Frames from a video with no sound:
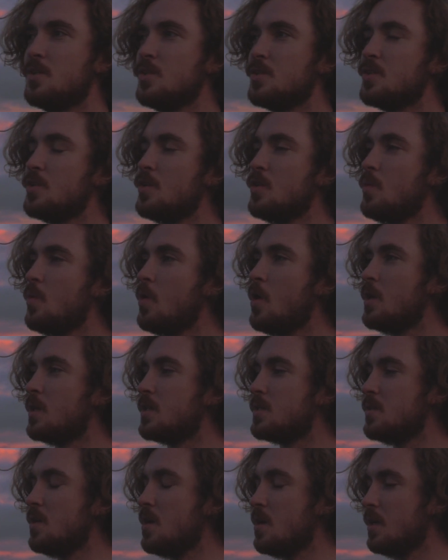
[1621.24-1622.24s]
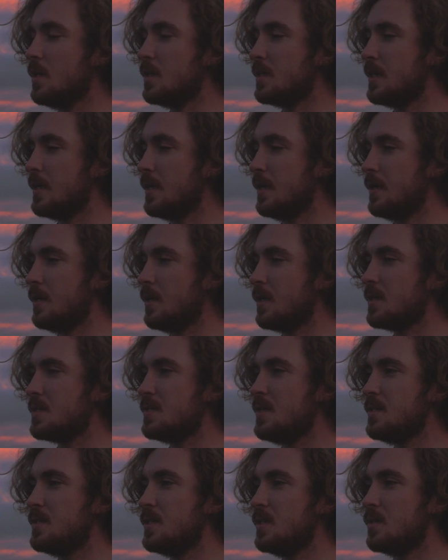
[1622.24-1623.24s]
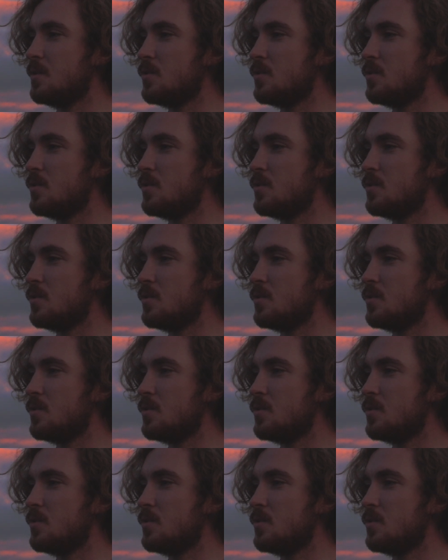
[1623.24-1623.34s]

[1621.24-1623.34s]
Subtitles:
just, you know what, it's not like I said to you,